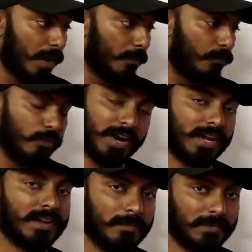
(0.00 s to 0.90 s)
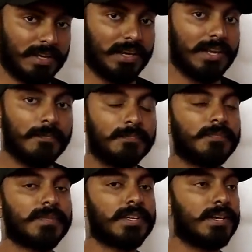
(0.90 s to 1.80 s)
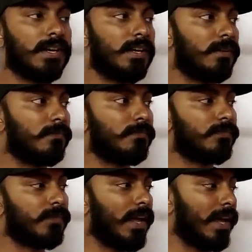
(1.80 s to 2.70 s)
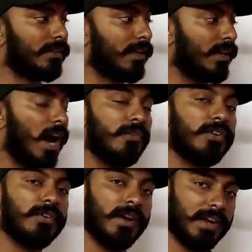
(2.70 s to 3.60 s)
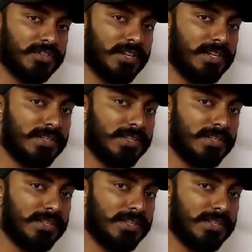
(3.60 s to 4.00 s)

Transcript: break completely. And then how you're actually